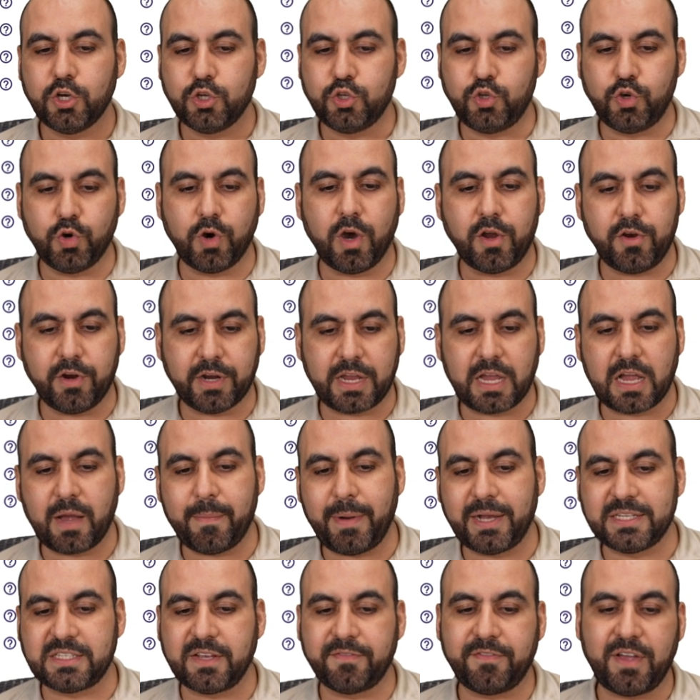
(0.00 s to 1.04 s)
200
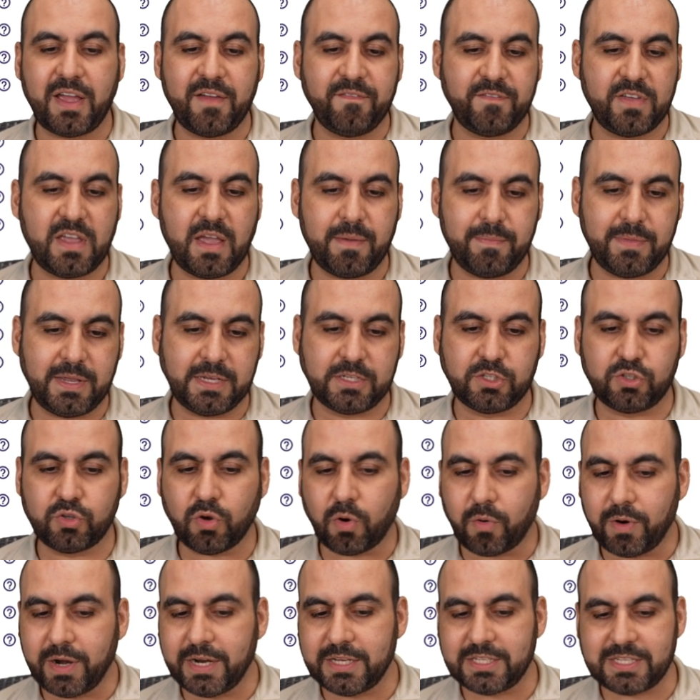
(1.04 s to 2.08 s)
gigabytes of NVMe
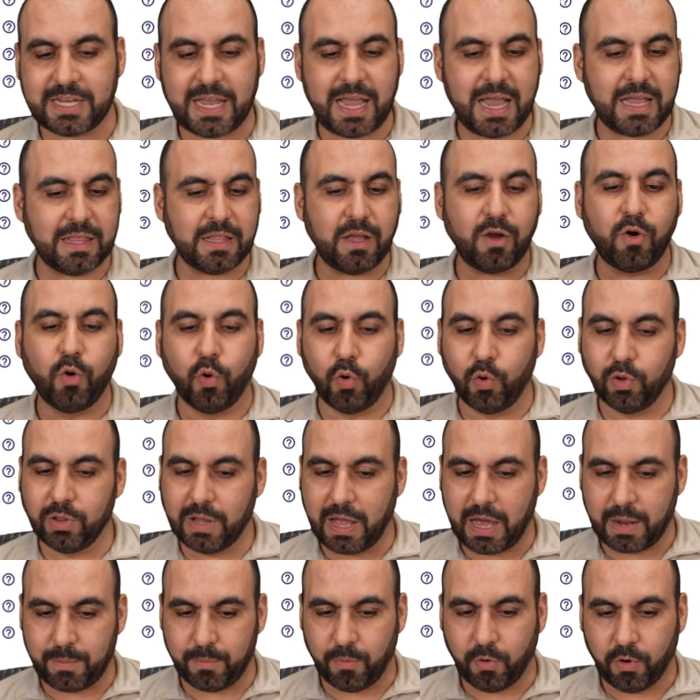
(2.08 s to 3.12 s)
storage, and a whole
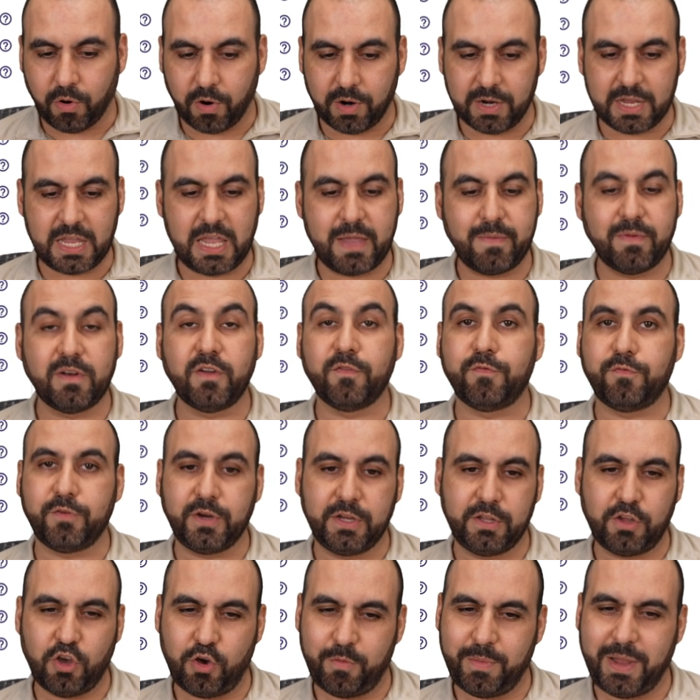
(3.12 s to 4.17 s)
lot more, even a free
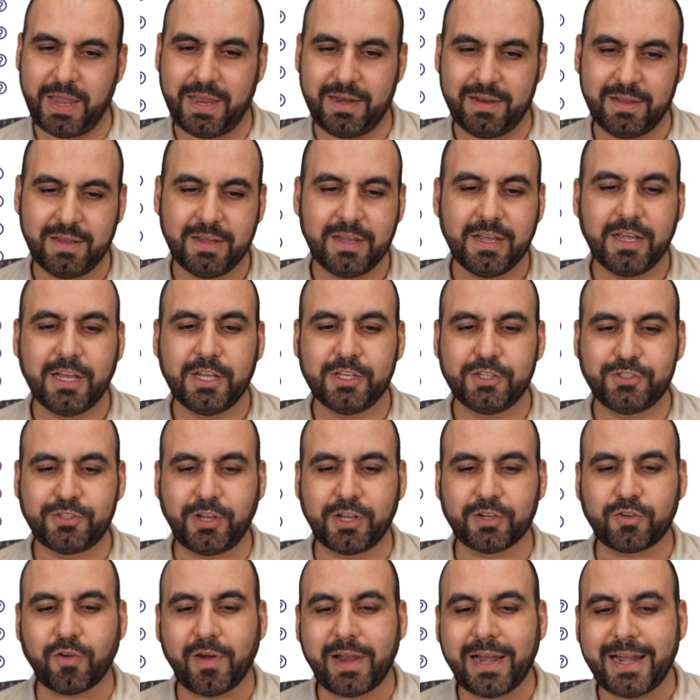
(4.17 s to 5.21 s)
domain. So
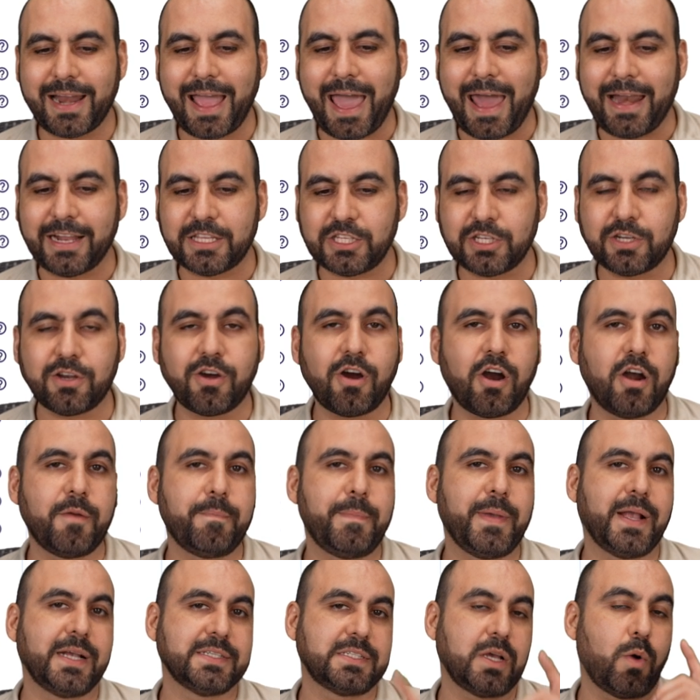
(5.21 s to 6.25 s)
let's go ahead and add it to cart
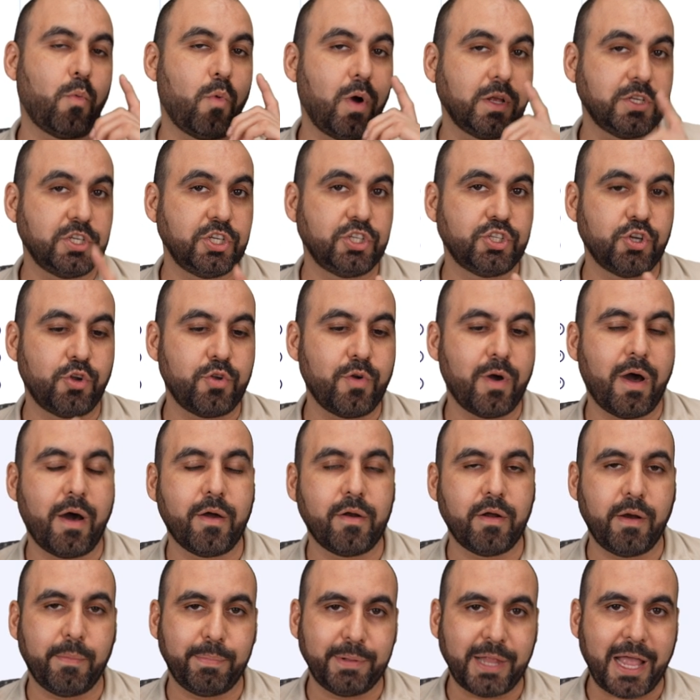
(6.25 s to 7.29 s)
because I want to show you how to
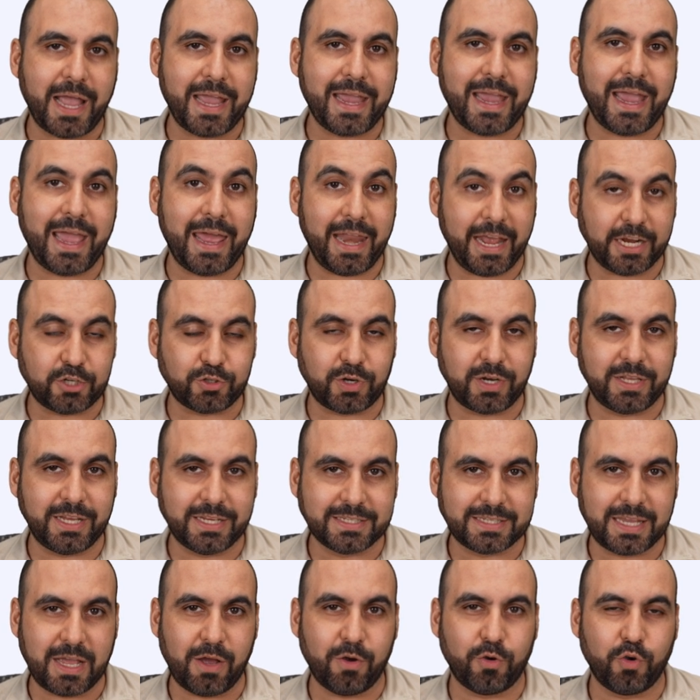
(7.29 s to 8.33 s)
apply an extra
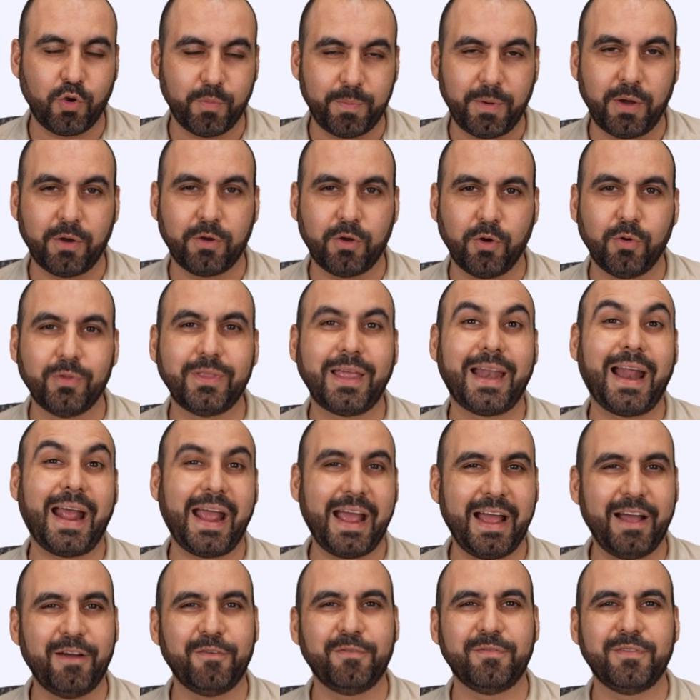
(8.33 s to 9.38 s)
discount coupon code that I
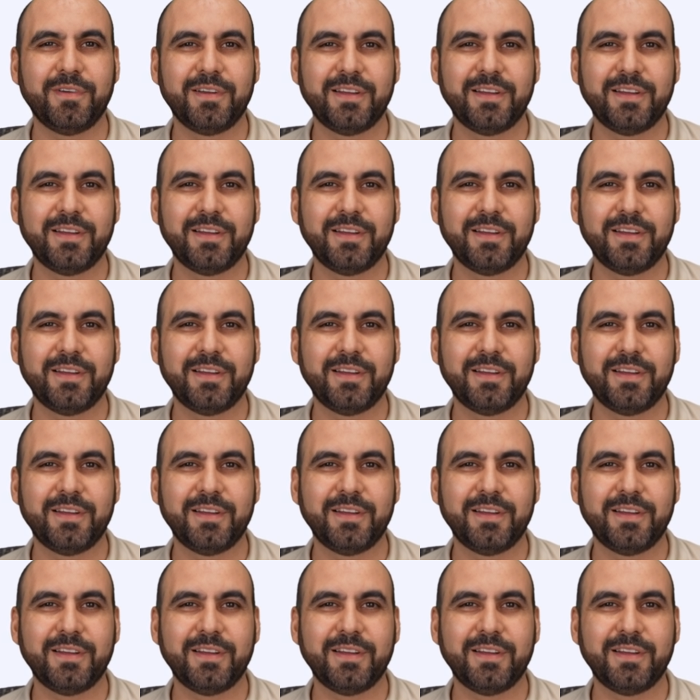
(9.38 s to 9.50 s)
have.